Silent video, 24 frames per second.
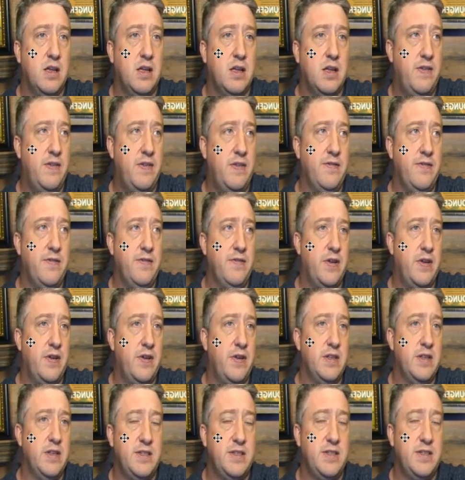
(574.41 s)
Find, fund,
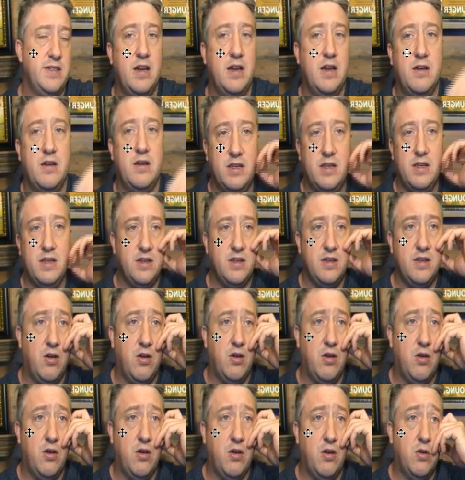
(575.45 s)
and sell is the
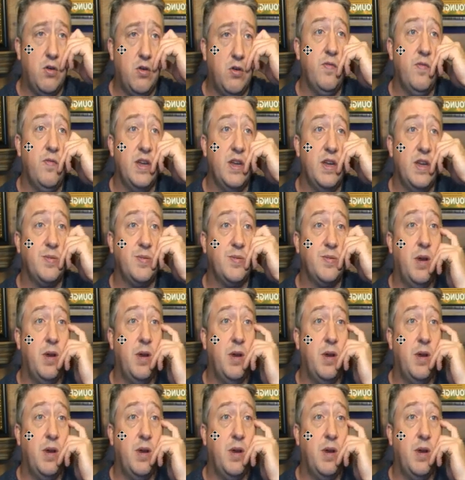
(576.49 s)
whole investment